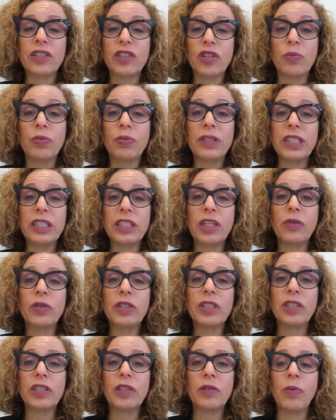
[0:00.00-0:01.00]
so please go
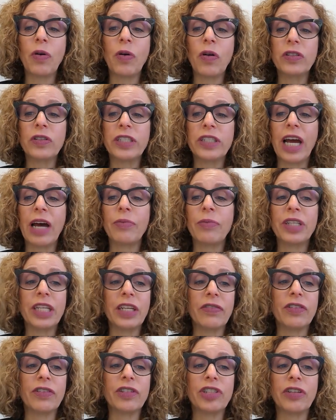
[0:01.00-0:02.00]
into the poll tab and
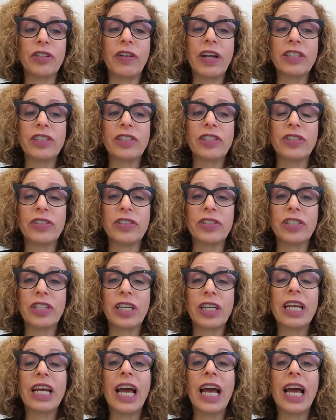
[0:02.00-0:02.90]
give us your answers.